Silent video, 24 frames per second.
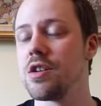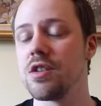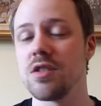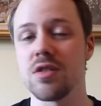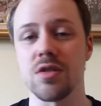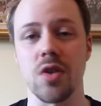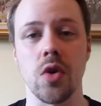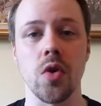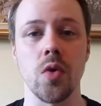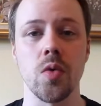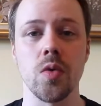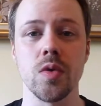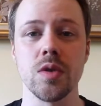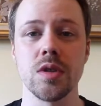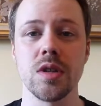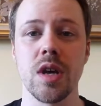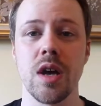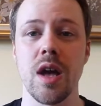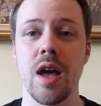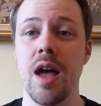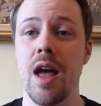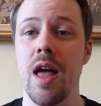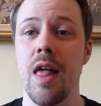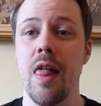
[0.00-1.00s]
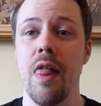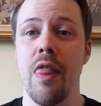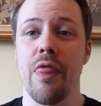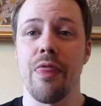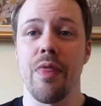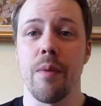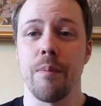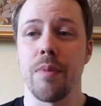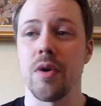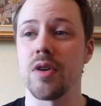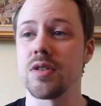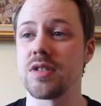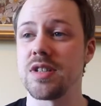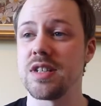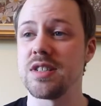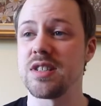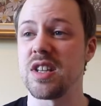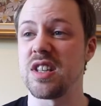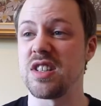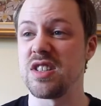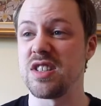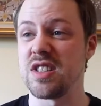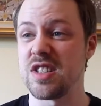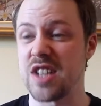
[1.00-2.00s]
Souls, the bosses
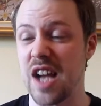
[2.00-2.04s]
are